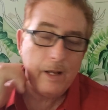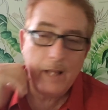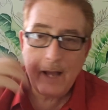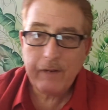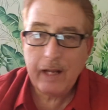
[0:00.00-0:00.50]
I
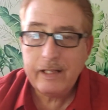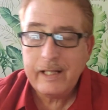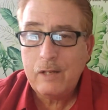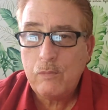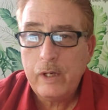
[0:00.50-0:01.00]
have an
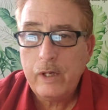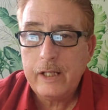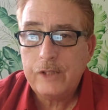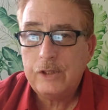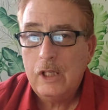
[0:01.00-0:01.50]
idea of what it
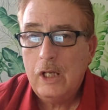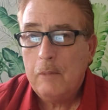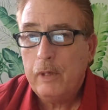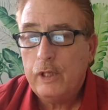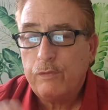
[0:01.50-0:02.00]
is,
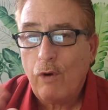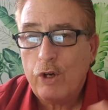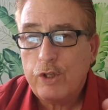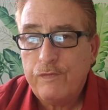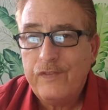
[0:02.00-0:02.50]
but as far
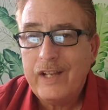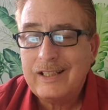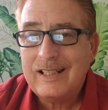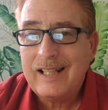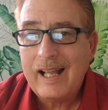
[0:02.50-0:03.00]
as
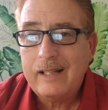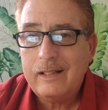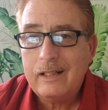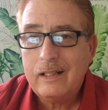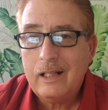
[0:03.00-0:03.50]
fixing that,
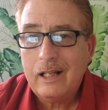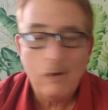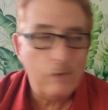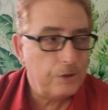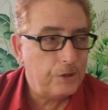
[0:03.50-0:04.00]
I
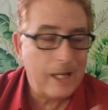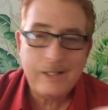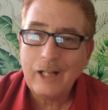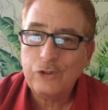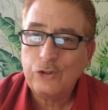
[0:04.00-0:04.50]
always change
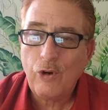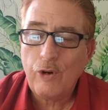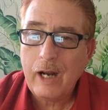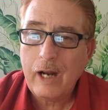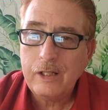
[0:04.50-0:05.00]
out a
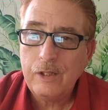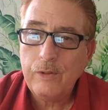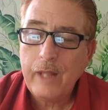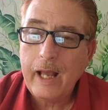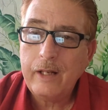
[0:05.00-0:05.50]
starter, I can do
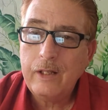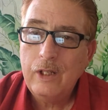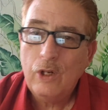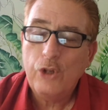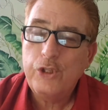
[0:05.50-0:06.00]
that.
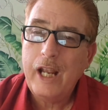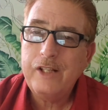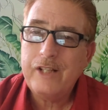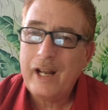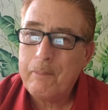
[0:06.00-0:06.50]
Or
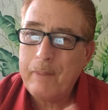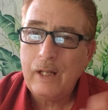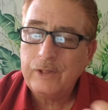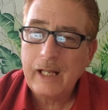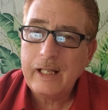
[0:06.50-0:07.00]
change out a
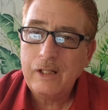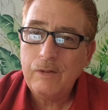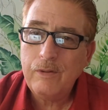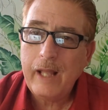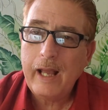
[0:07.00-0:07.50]
belt, I can
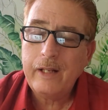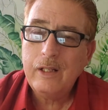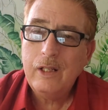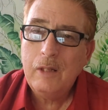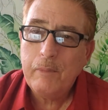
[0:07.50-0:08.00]
do that.
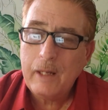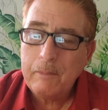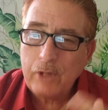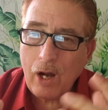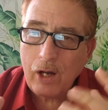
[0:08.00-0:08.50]
But I'm
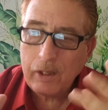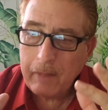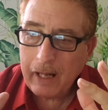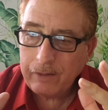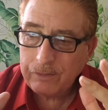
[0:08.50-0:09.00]
talking
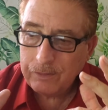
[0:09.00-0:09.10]
about